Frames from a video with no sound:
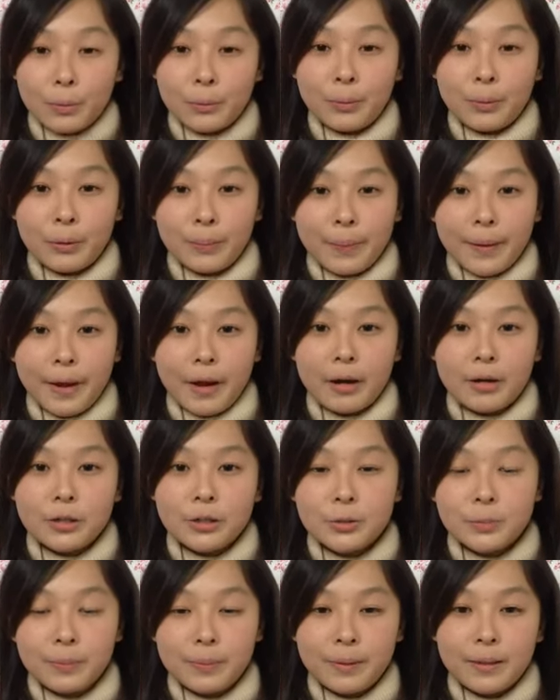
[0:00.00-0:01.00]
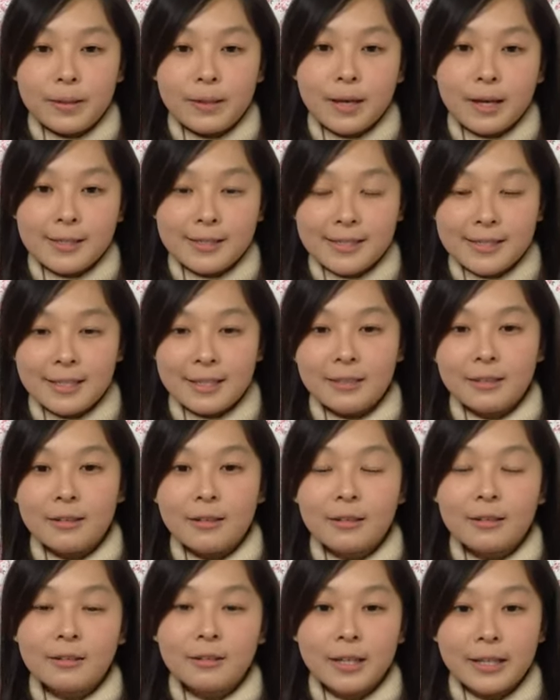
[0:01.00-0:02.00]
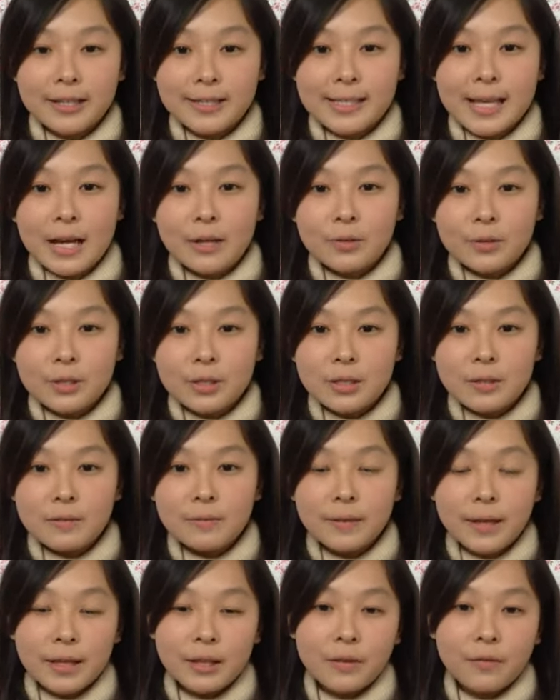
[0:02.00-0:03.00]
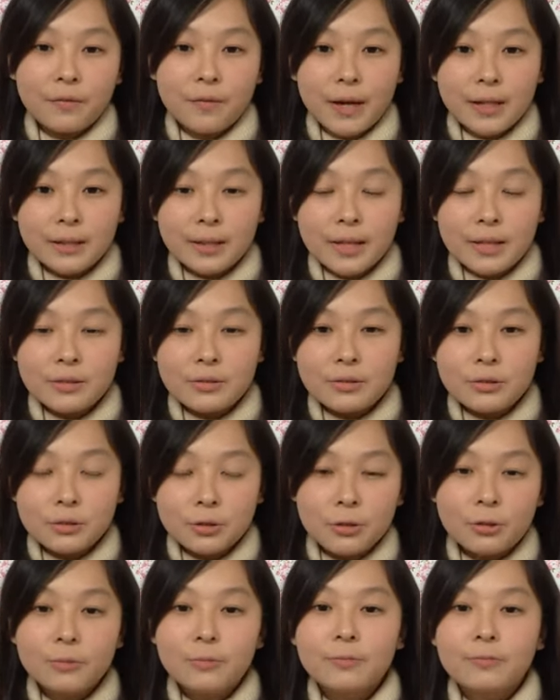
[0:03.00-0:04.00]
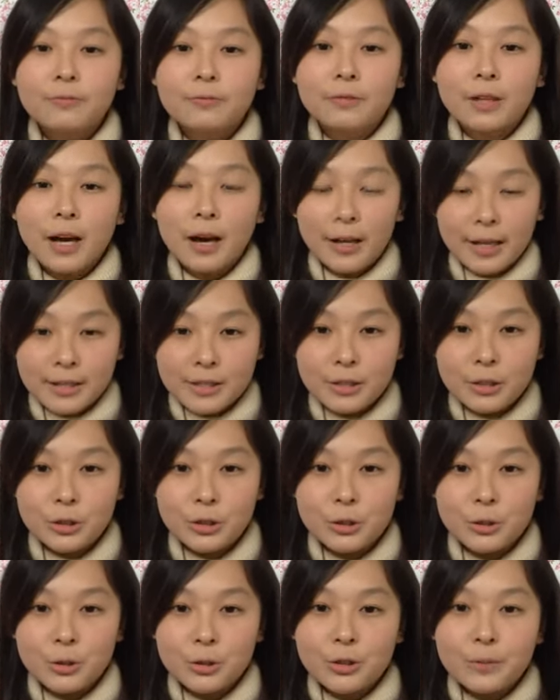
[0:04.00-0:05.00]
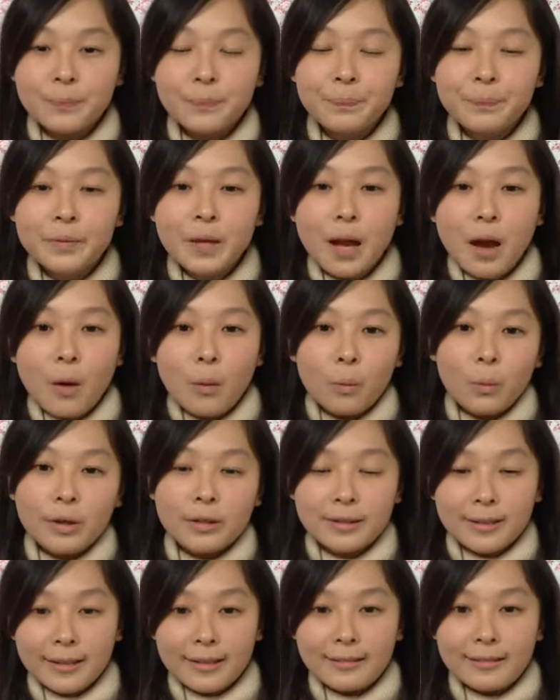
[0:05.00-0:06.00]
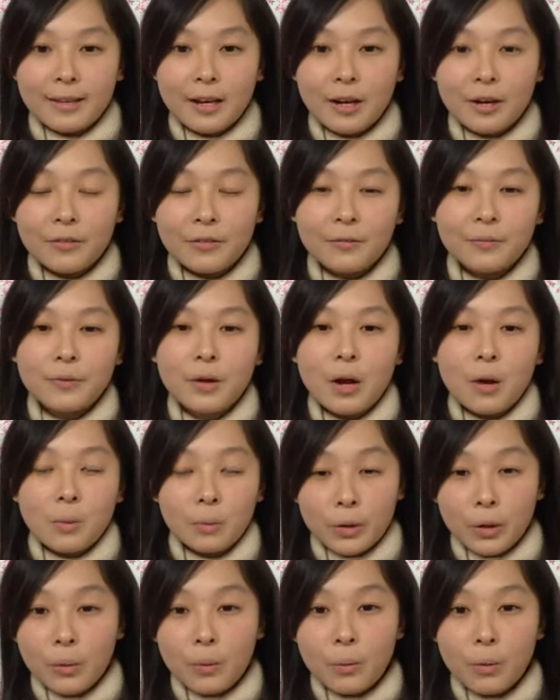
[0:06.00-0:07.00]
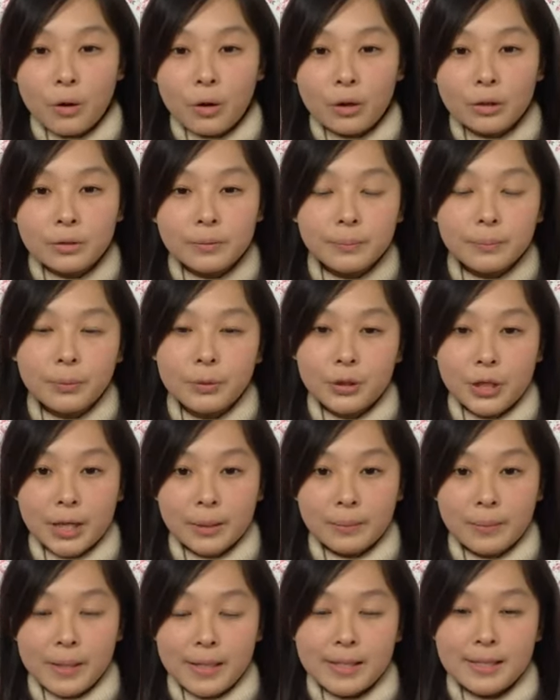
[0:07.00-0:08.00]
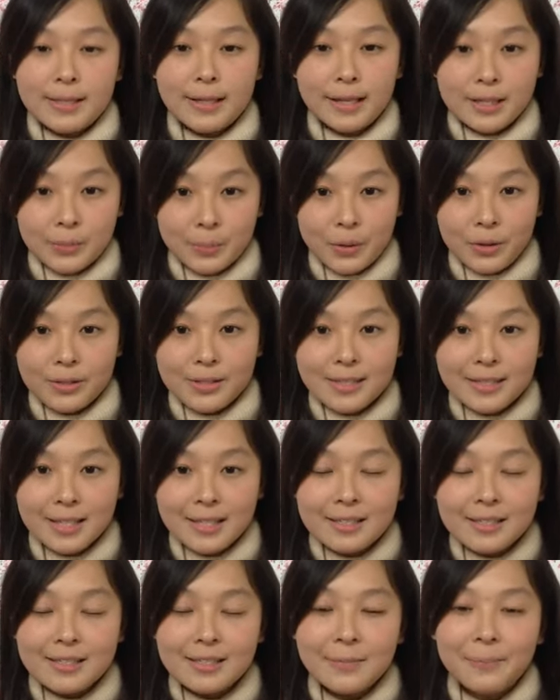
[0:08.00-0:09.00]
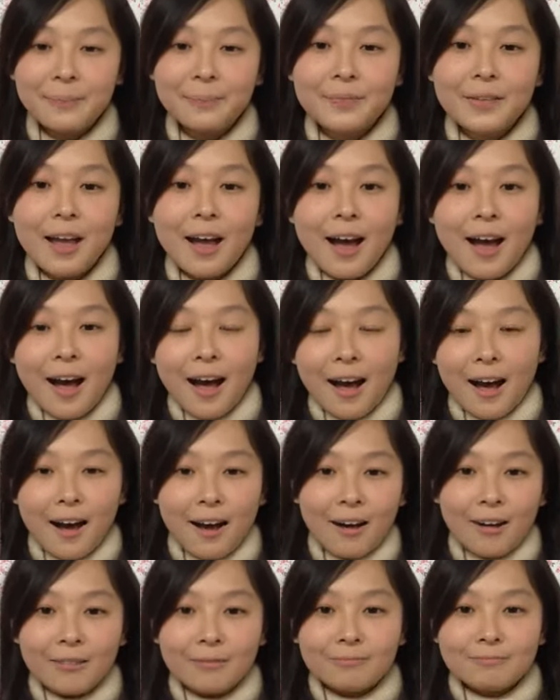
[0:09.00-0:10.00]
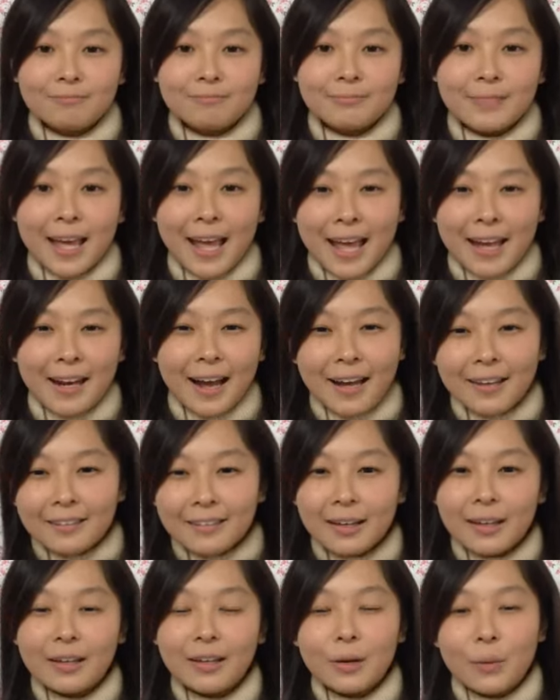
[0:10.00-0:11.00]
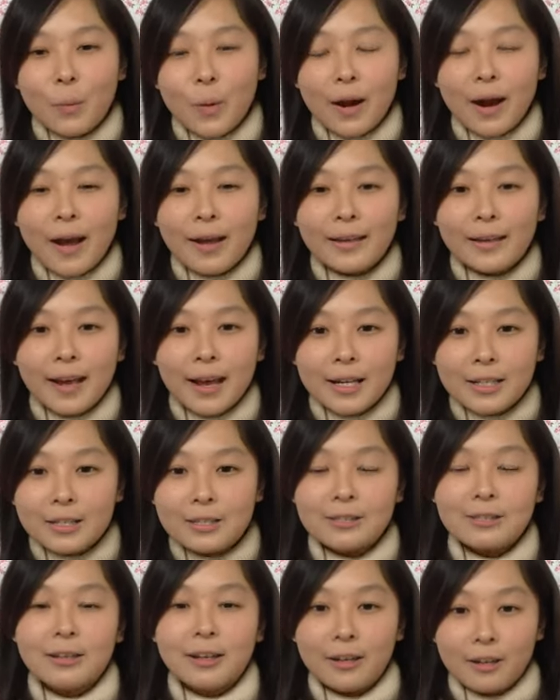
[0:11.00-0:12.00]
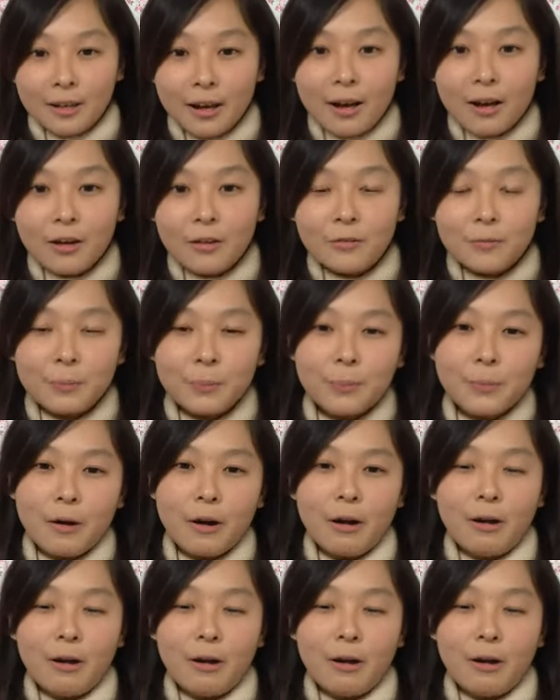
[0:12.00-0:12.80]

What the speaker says: will be prepared to be a senior executive in a financial institution with enough real-world project-based experiences. And I think when I get enough